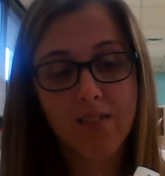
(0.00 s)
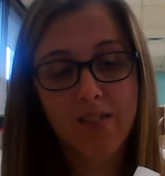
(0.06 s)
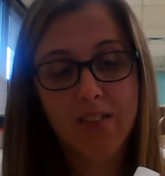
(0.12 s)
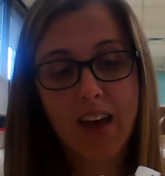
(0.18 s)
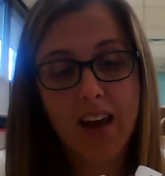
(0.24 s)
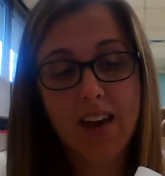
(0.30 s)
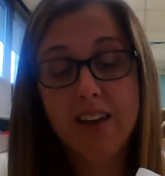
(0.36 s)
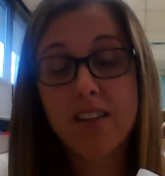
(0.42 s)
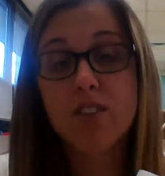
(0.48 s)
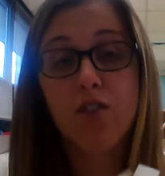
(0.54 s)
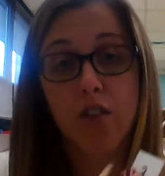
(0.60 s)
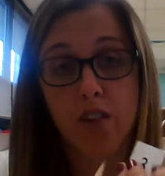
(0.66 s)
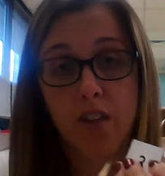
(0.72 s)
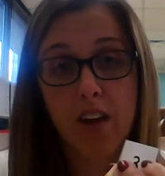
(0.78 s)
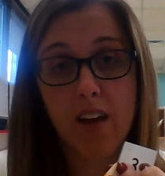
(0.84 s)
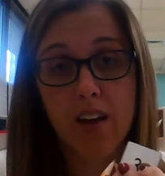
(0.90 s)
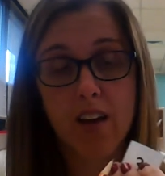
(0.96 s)
that is for
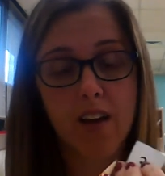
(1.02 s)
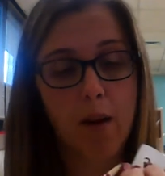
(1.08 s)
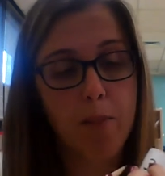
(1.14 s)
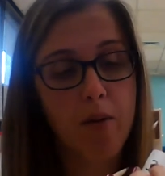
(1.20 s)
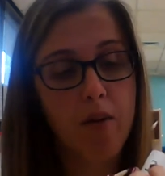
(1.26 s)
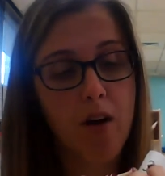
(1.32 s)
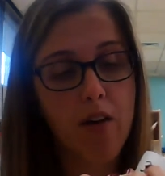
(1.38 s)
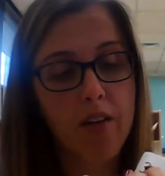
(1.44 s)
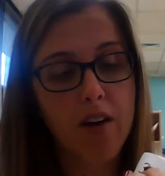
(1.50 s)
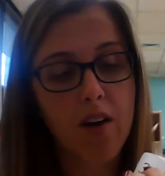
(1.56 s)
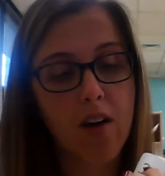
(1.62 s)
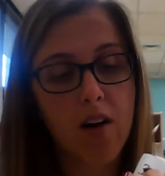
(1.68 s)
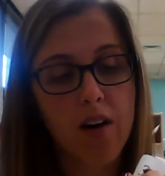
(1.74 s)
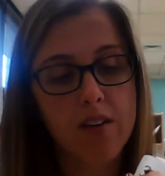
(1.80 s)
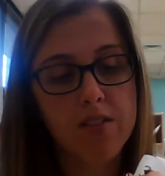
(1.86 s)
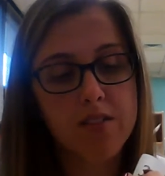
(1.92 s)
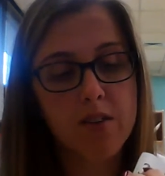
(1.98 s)
the number on the
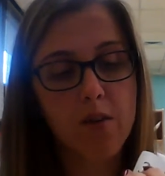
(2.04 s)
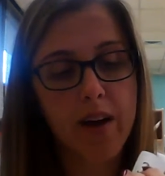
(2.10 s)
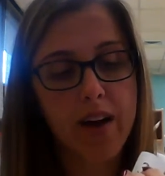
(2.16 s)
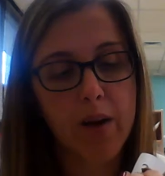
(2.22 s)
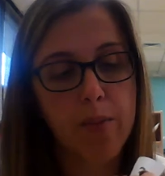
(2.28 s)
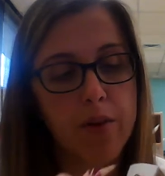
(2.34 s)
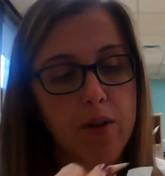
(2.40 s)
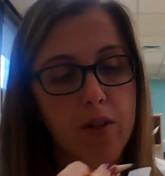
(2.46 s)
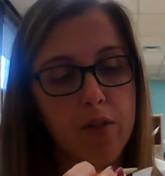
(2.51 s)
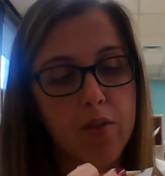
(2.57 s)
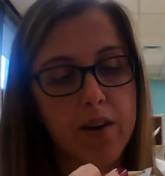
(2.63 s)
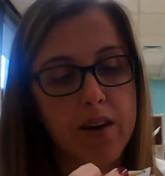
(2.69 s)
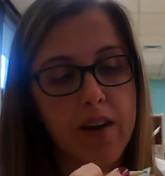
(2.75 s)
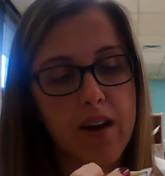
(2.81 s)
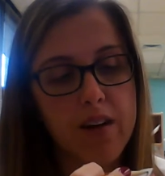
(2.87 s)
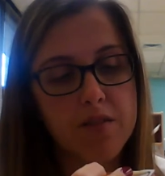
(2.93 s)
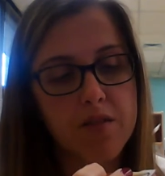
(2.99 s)
card. So I could put 3
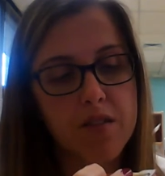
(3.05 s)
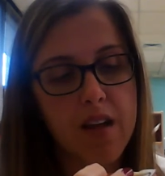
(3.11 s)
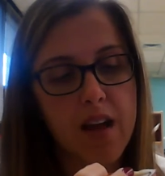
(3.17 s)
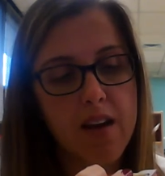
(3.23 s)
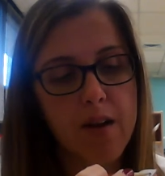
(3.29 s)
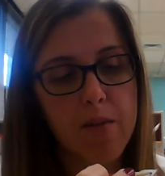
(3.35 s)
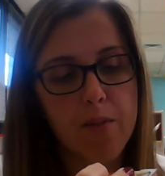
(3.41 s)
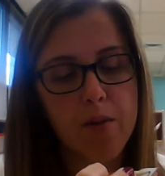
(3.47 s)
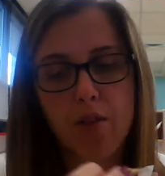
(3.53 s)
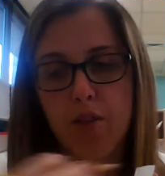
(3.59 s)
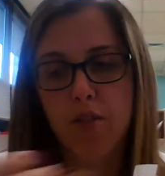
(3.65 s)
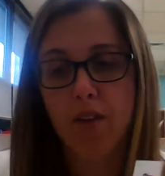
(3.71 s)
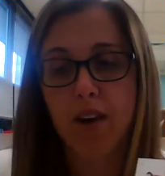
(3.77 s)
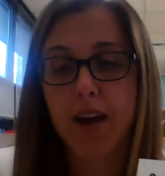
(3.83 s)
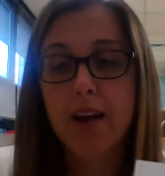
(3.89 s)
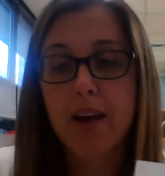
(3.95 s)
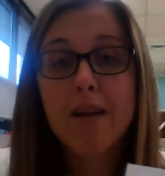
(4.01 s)
dots for that number
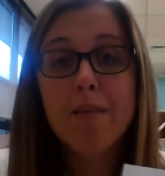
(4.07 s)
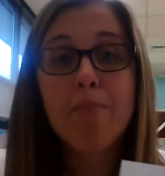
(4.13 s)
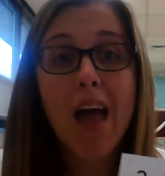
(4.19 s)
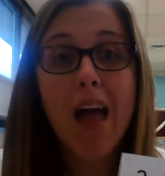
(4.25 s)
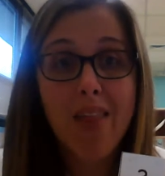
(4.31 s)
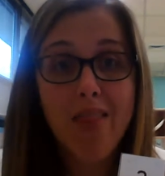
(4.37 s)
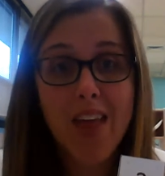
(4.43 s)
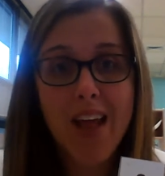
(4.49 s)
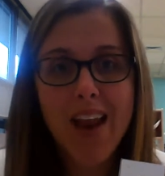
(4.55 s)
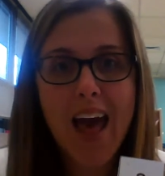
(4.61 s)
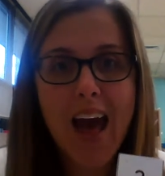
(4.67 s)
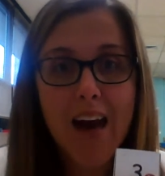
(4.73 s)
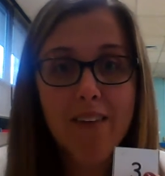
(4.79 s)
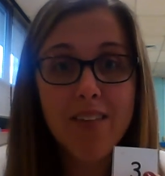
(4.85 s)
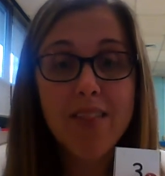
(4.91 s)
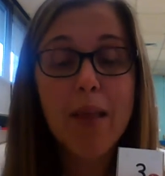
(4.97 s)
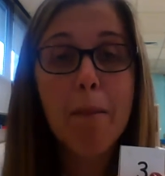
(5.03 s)
3, and then
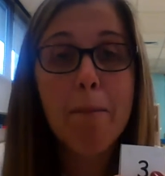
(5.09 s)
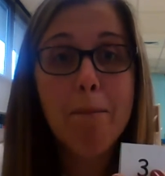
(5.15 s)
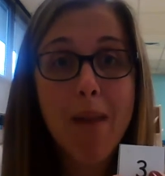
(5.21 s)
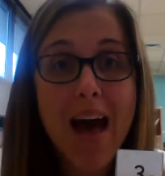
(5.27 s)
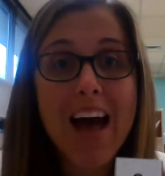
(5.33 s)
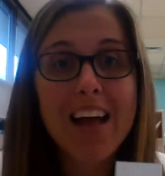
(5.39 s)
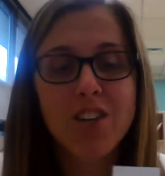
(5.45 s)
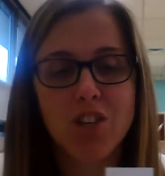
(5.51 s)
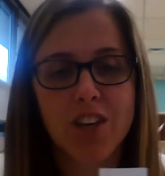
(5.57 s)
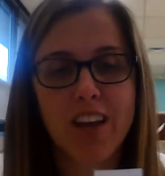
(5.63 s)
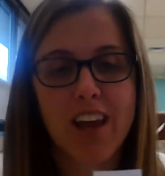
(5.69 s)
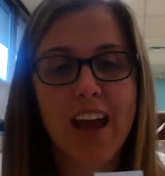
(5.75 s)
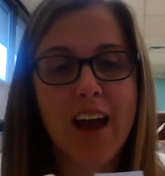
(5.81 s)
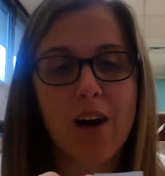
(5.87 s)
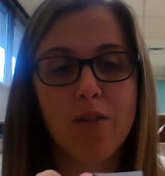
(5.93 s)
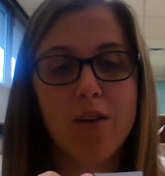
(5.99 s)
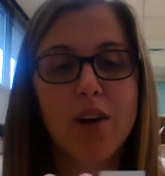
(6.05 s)
having them match and
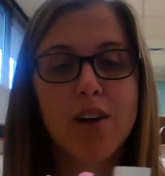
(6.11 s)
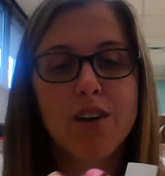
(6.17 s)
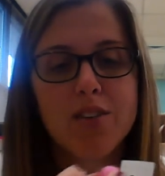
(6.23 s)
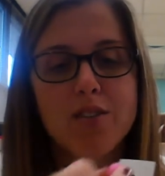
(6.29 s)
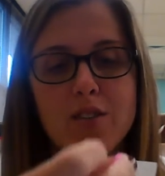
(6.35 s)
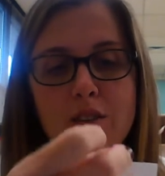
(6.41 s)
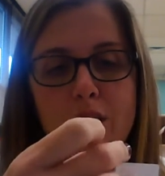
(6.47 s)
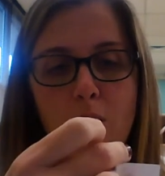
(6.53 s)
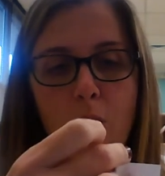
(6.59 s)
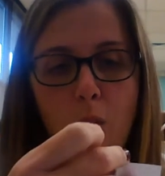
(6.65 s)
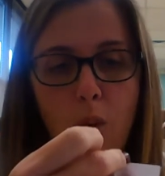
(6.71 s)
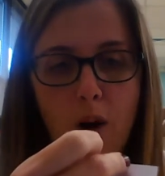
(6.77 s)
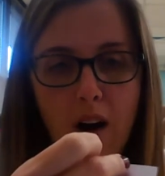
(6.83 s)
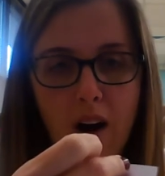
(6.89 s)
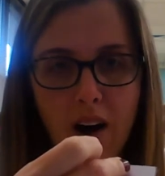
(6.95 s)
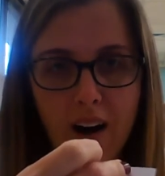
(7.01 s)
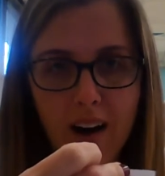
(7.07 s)
count. So that
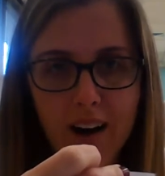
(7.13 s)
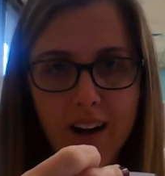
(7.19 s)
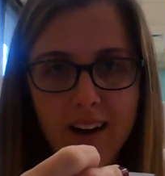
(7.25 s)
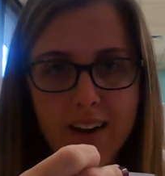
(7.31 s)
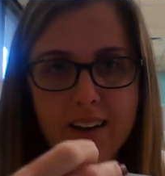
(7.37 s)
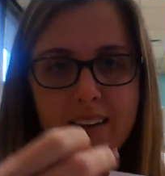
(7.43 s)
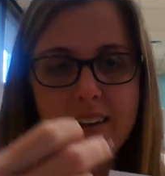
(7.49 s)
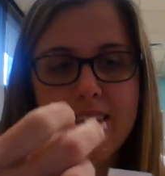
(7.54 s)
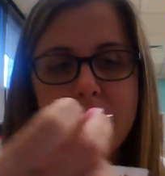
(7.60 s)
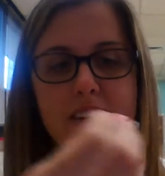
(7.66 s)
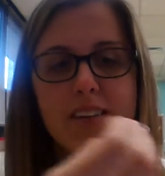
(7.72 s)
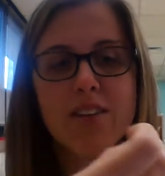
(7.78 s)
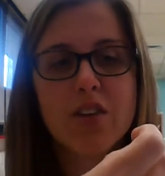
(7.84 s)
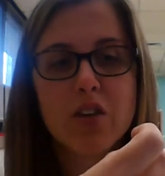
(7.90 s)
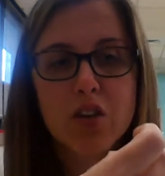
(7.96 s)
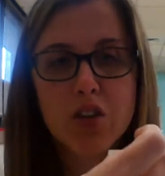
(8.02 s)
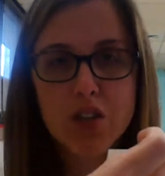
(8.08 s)
1,
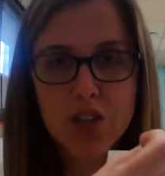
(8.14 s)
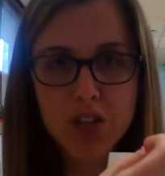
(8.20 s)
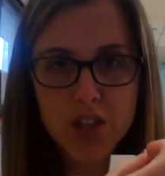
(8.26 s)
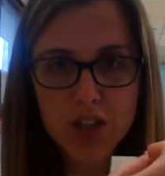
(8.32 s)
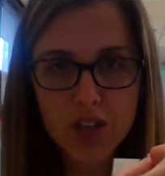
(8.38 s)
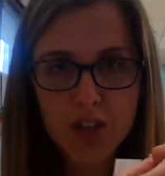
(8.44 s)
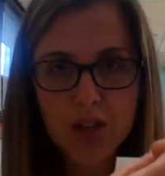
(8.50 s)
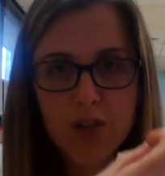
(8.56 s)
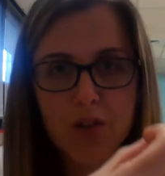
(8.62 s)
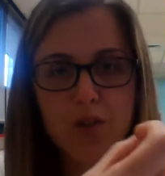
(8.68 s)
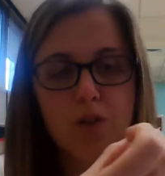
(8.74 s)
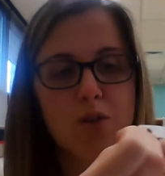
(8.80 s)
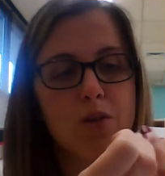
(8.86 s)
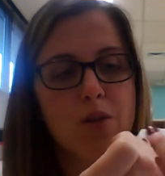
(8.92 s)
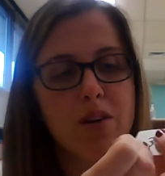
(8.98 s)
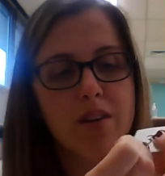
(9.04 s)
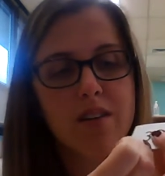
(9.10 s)

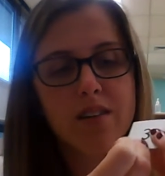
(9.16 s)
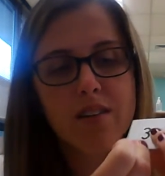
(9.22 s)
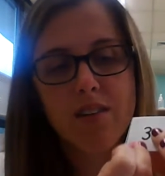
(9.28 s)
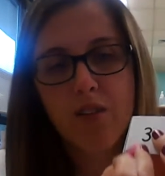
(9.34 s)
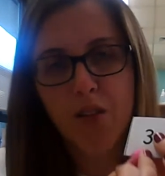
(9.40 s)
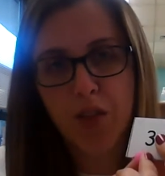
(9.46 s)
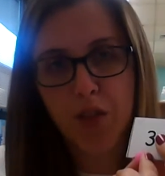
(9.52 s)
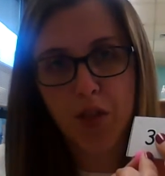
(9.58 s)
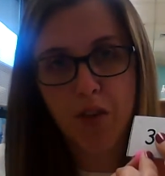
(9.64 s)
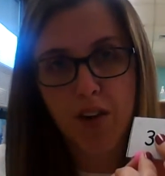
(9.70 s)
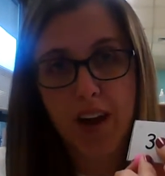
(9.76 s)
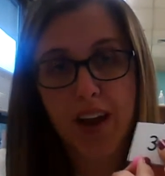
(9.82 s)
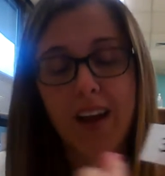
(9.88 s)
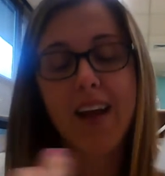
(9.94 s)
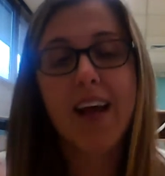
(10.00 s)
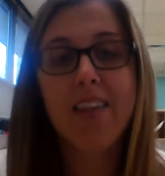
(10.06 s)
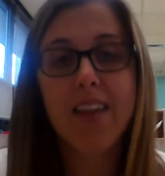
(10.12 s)
2,
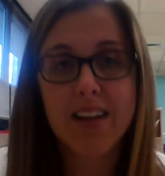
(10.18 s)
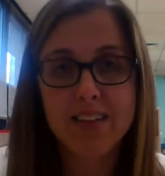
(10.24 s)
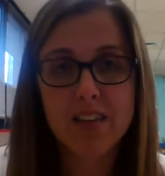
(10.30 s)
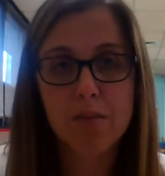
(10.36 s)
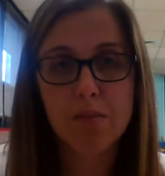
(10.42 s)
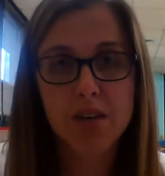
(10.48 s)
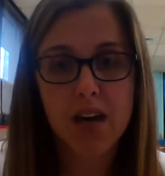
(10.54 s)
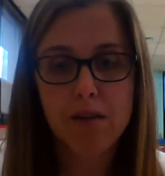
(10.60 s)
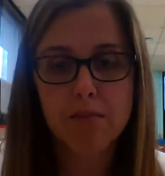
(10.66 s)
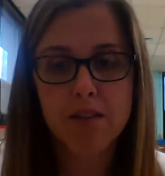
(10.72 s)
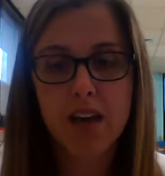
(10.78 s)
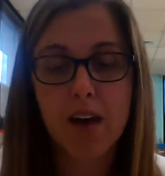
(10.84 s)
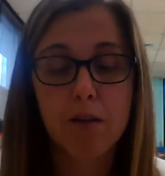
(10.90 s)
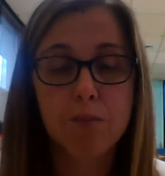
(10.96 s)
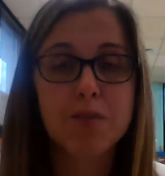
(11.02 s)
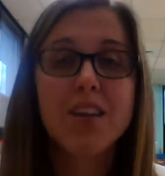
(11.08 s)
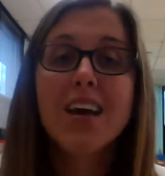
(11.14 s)
3, and that sometimes
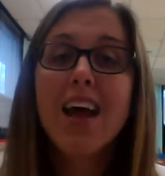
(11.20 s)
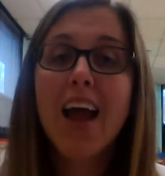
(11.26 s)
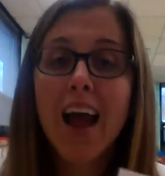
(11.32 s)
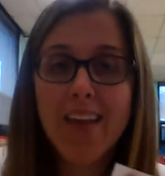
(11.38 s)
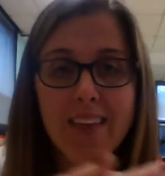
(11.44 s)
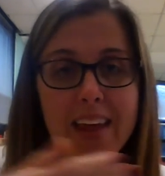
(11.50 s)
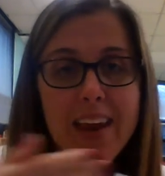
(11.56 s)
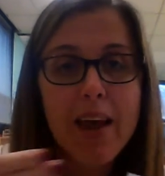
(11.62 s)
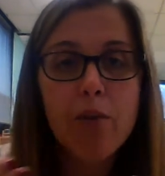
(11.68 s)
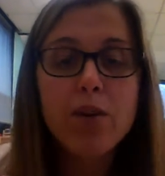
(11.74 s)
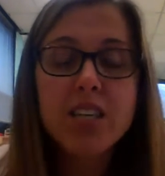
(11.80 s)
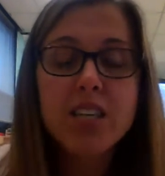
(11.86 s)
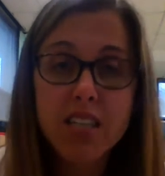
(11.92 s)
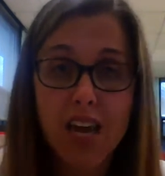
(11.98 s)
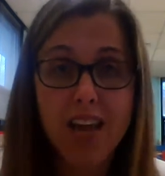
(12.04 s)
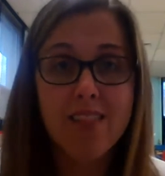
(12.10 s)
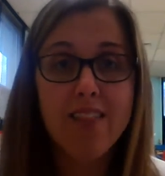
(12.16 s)
helps. And then I would
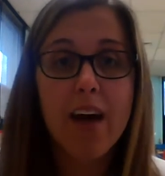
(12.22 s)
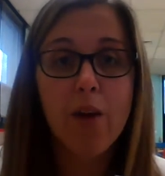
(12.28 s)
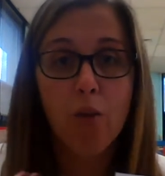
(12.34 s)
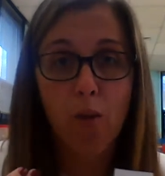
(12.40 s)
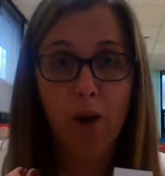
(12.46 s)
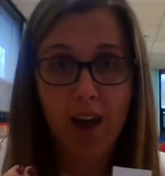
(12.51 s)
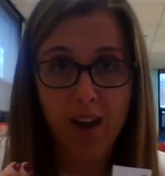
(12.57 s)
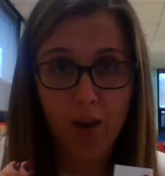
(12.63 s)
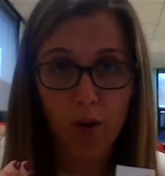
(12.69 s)
take that away